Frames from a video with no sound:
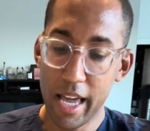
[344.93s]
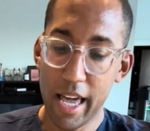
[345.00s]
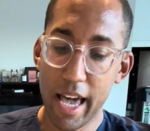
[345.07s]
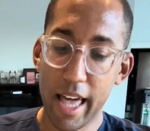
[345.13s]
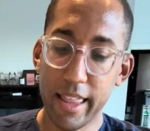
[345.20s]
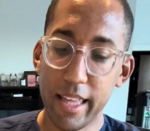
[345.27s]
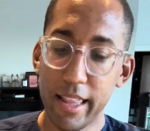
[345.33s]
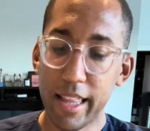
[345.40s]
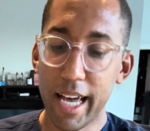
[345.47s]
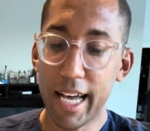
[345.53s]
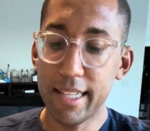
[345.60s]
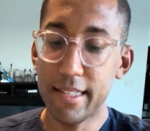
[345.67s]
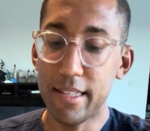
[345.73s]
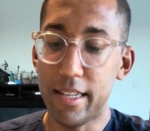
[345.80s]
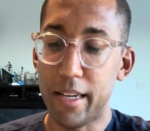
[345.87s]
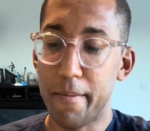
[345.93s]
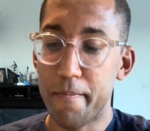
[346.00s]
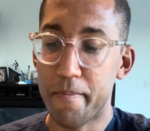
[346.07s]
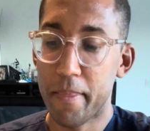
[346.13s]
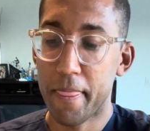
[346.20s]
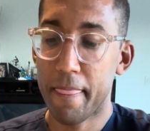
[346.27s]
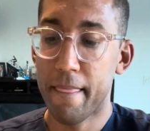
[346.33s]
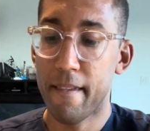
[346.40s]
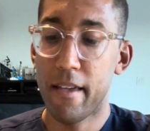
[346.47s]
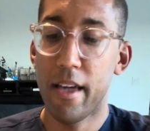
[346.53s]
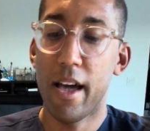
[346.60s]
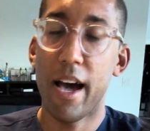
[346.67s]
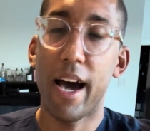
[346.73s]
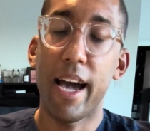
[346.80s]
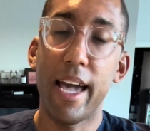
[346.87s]
And then lastly,
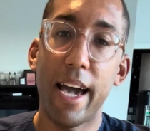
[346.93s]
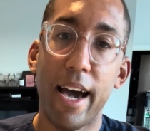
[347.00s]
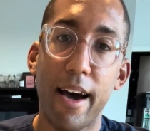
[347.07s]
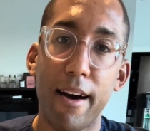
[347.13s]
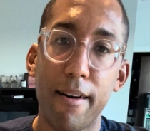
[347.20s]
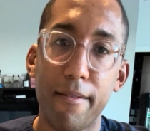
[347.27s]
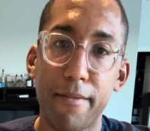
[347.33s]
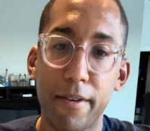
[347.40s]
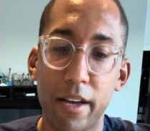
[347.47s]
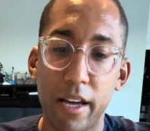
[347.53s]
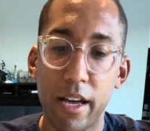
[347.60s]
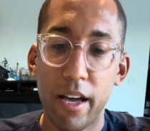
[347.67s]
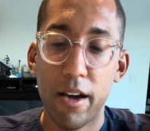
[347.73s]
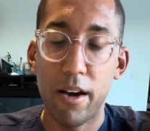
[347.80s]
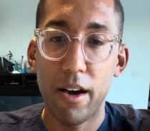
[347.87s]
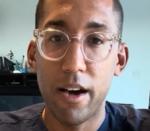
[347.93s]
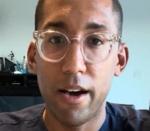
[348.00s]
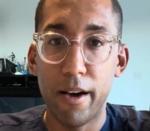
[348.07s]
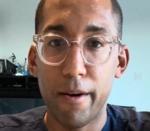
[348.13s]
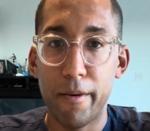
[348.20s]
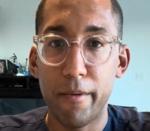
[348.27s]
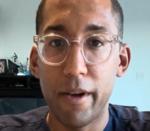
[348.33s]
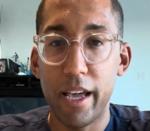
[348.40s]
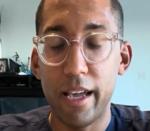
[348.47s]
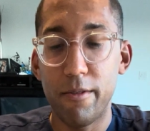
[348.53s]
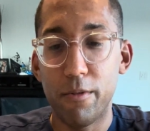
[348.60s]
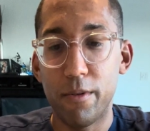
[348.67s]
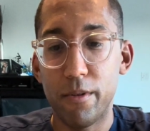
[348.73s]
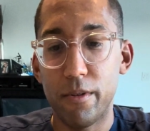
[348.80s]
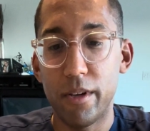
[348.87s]
I have
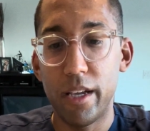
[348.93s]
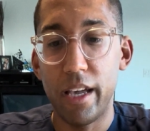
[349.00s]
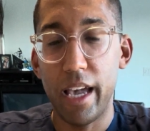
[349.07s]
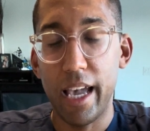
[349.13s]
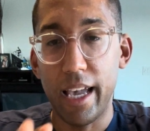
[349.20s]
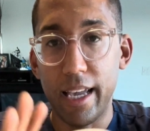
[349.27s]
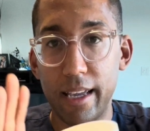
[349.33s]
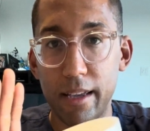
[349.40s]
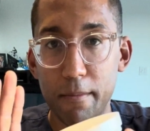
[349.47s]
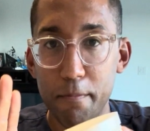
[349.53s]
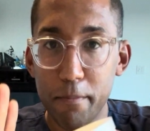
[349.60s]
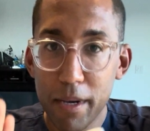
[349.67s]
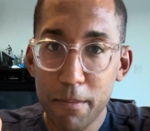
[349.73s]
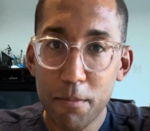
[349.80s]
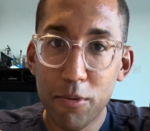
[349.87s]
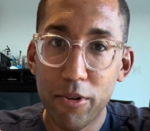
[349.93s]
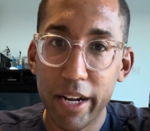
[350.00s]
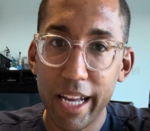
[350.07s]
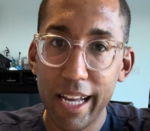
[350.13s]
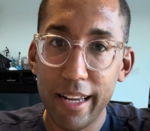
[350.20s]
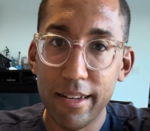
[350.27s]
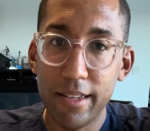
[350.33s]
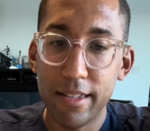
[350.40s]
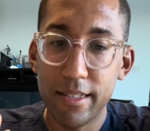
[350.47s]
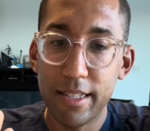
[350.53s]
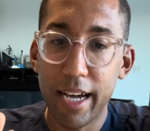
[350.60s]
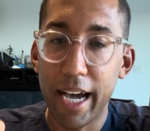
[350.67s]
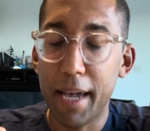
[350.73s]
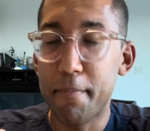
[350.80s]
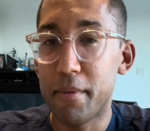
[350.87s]
a membrane
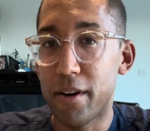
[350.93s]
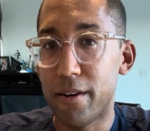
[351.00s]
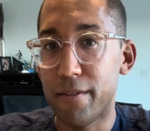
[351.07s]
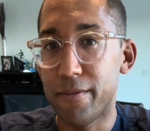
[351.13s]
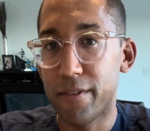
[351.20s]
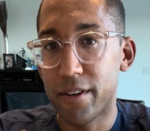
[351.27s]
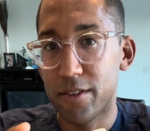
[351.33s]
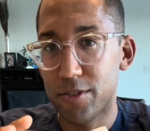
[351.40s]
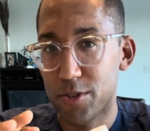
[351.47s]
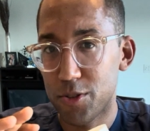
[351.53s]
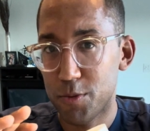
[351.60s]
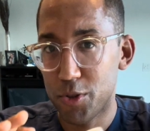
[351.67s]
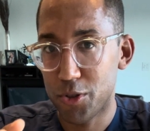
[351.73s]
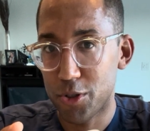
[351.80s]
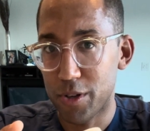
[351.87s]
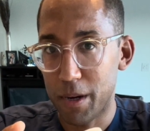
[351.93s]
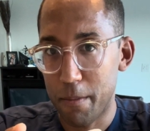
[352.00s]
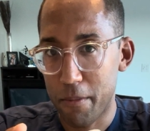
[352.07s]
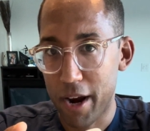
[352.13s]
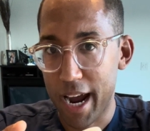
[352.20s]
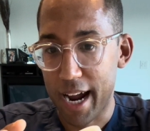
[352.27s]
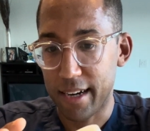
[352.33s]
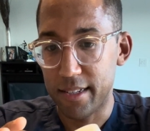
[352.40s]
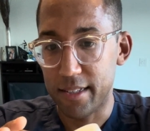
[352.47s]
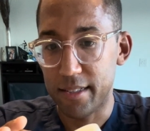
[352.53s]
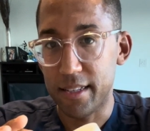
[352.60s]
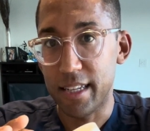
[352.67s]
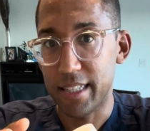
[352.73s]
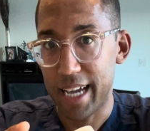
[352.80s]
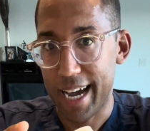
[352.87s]
type of suturing practice
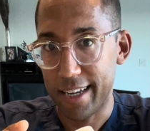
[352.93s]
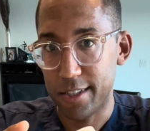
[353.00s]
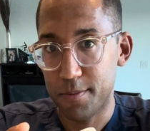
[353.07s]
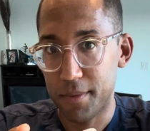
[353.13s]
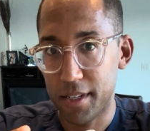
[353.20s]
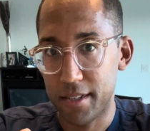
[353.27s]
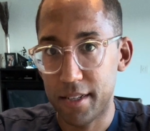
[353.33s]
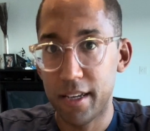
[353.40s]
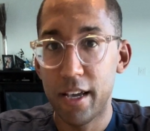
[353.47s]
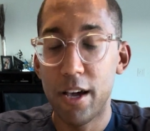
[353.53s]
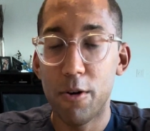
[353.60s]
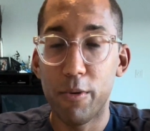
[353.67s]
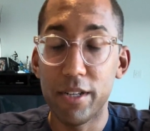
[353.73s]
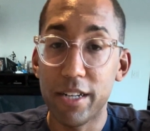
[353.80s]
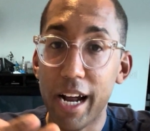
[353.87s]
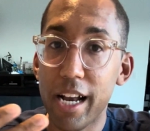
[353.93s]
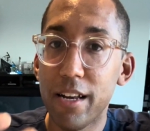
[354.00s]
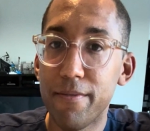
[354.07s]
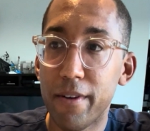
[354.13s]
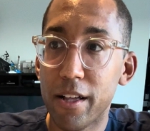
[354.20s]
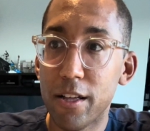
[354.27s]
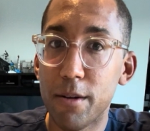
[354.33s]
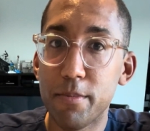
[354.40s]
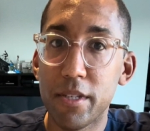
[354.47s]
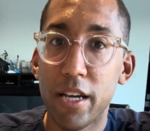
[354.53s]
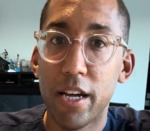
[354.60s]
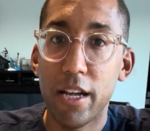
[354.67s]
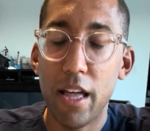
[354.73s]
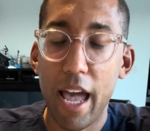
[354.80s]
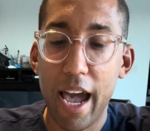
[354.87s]
attachment, which I developed
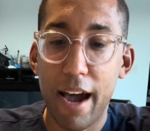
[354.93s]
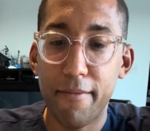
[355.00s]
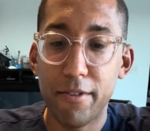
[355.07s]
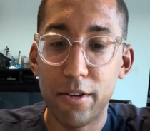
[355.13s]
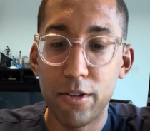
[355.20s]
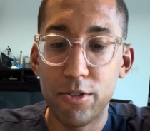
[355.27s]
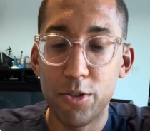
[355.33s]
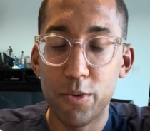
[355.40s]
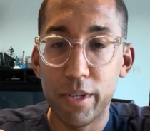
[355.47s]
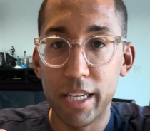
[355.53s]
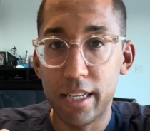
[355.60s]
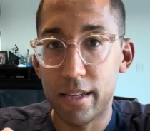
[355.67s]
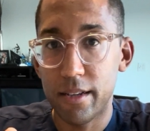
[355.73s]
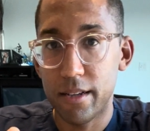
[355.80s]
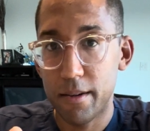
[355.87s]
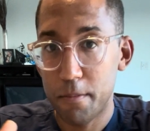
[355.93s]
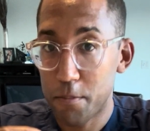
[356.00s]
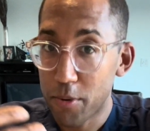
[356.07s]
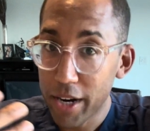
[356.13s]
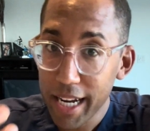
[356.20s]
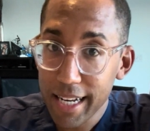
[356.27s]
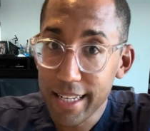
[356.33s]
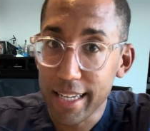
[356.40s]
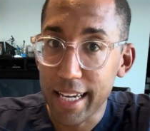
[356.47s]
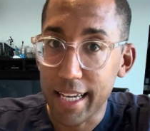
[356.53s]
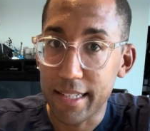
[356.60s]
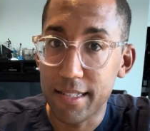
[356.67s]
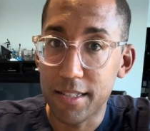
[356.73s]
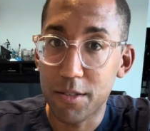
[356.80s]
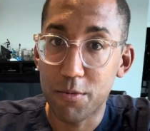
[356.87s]
after doing brain
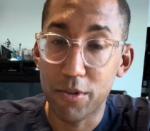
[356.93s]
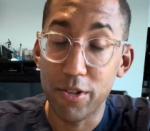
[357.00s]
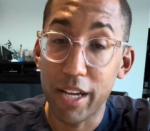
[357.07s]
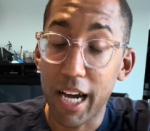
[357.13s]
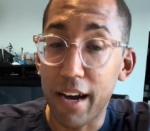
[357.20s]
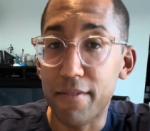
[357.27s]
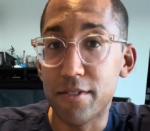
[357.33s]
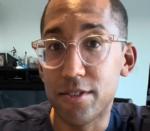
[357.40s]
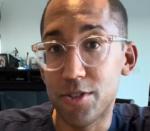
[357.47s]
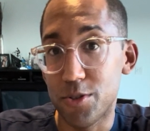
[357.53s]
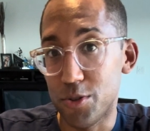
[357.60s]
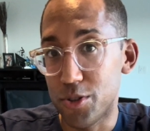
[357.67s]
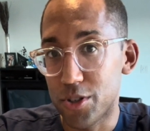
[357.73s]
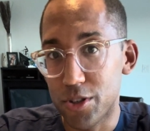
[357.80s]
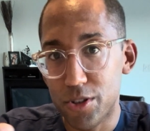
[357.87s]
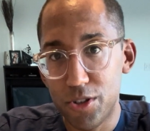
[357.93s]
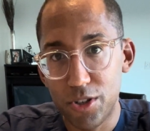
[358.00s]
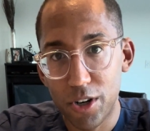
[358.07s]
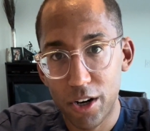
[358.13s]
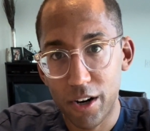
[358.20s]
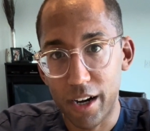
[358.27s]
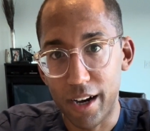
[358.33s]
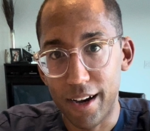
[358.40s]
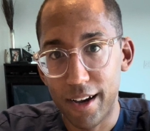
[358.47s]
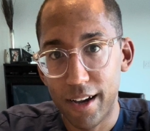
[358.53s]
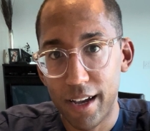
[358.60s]
cases where you have to suture dura,